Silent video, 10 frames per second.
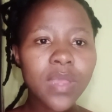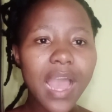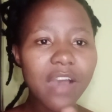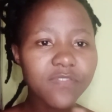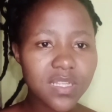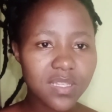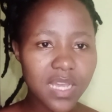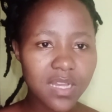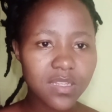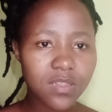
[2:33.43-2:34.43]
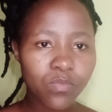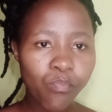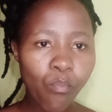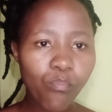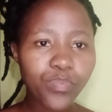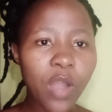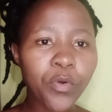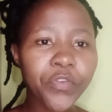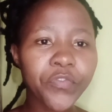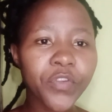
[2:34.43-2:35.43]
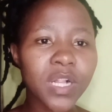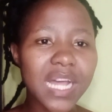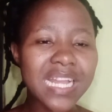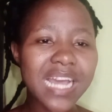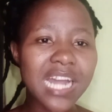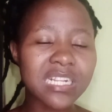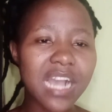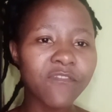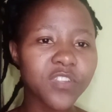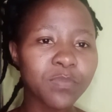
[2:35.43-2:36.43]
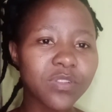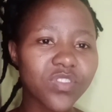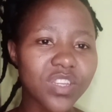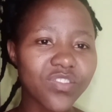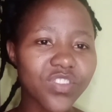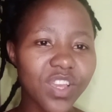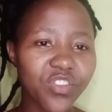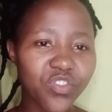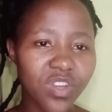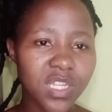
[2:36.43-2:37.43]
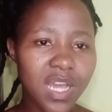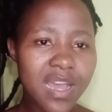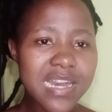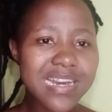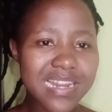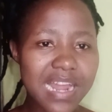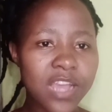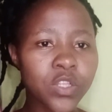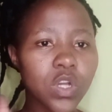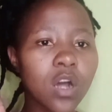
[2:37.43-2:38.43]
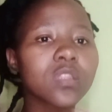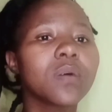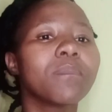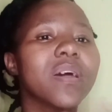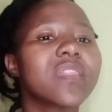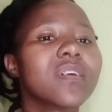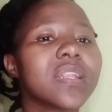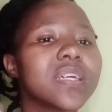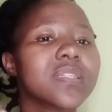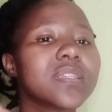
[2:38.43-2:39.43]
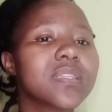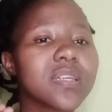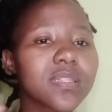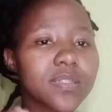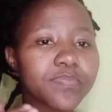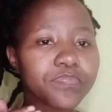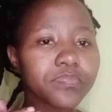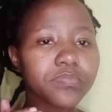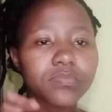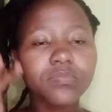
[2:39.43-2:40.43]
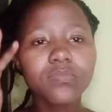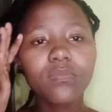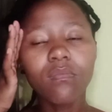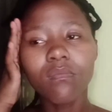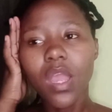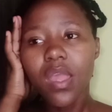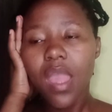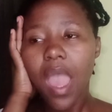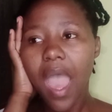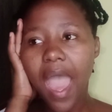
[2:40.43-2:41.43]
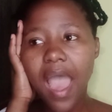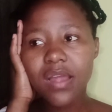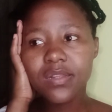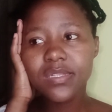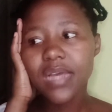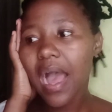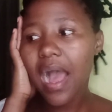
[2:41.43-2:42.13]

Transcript: after sex, I would feel an uncomfortable sensation right on the Bartholin cyst. And